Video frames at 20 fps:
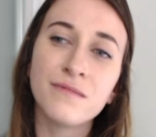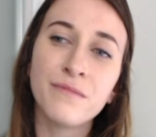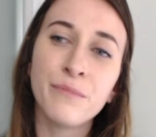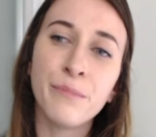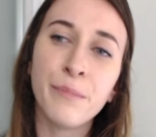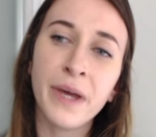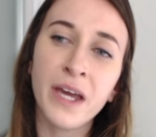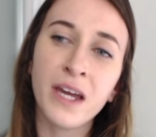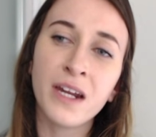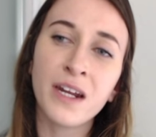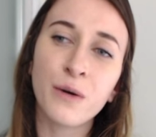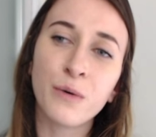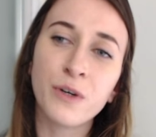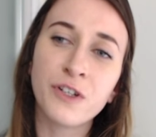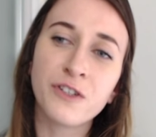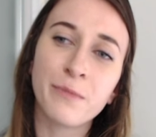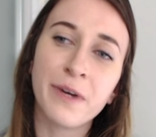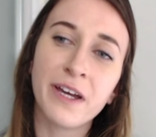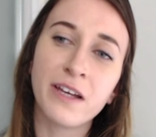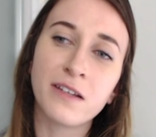Man, I
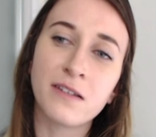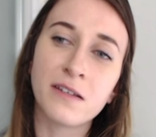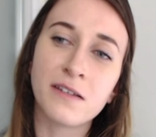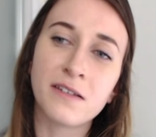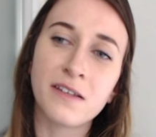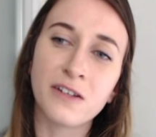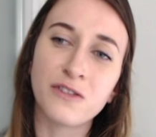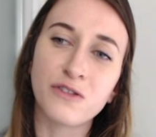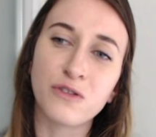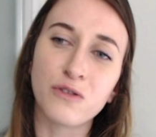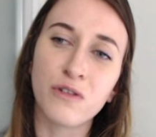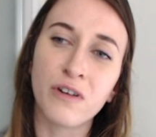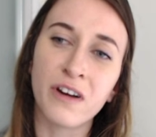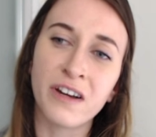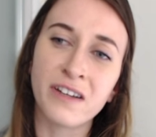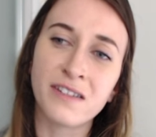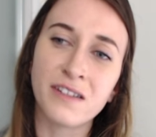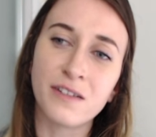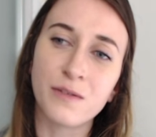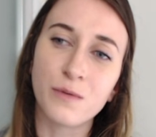wish my existential
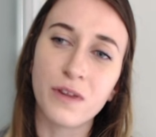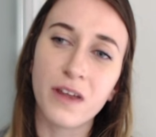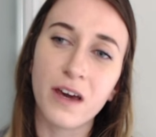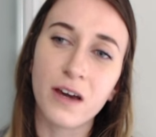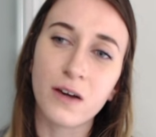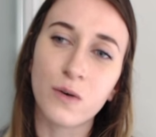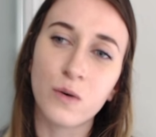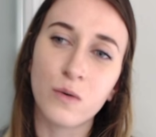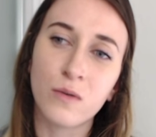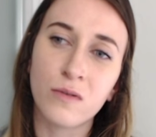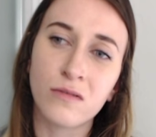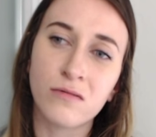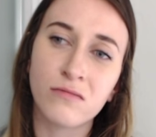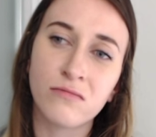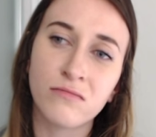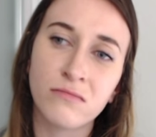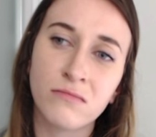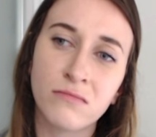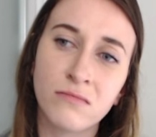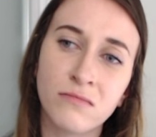crises were that cool.
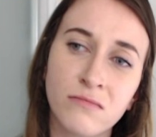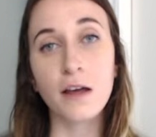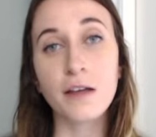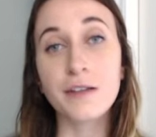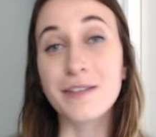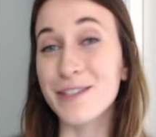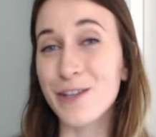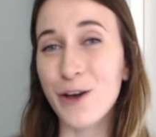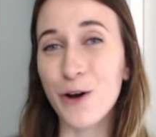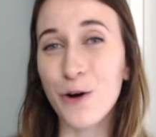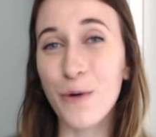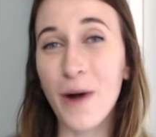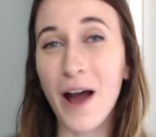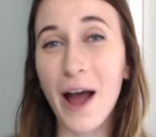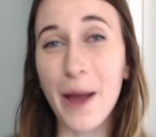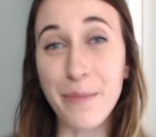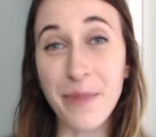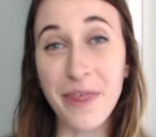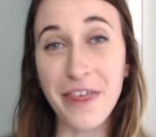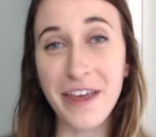So
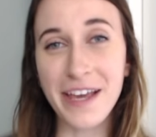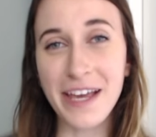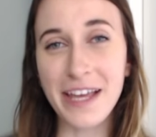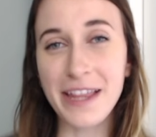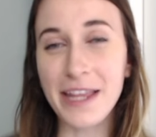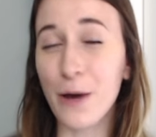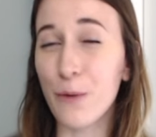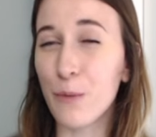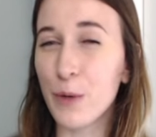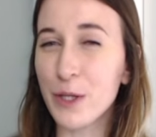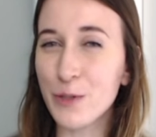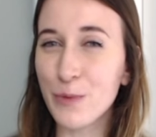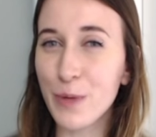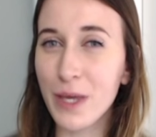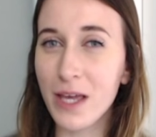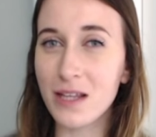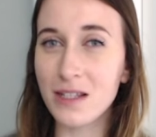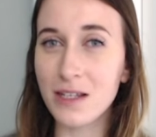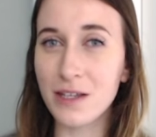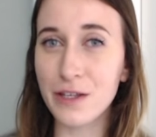I'm thinking that once we
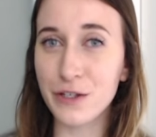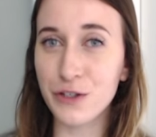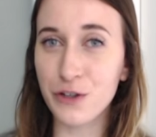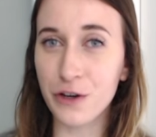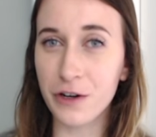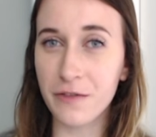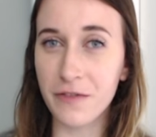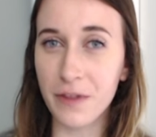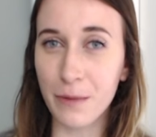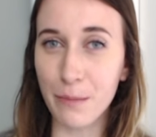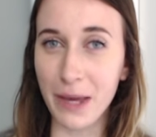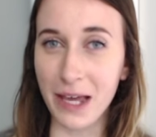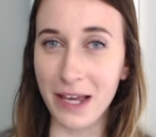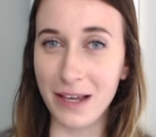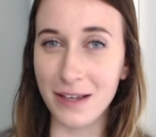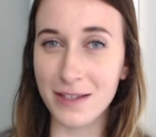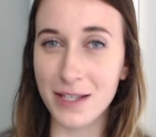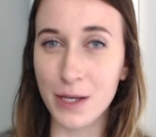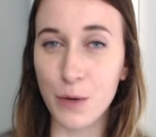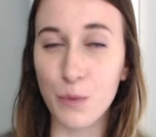get to the start of the
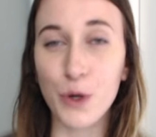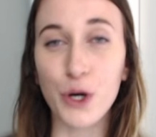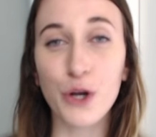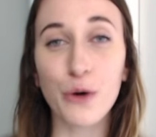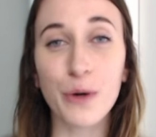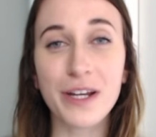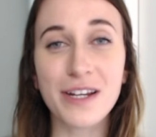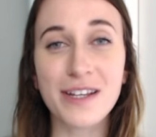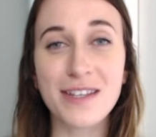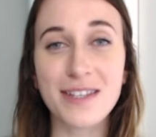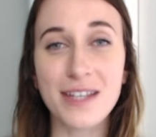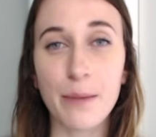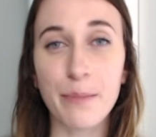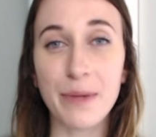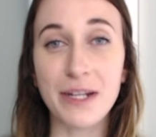maze, we're going to step